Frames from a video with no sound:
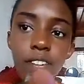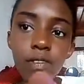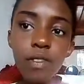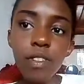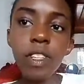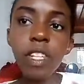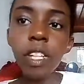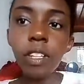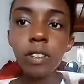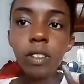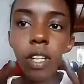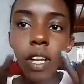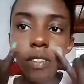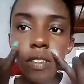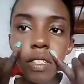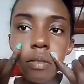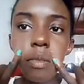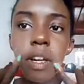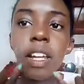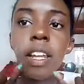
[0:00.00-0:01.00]
If you tend to
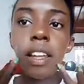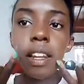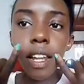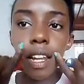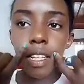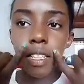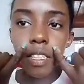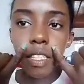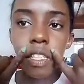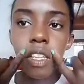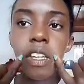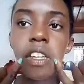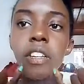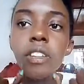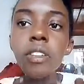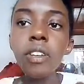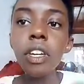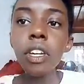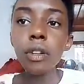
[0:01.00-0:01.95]
have smiley lines here, you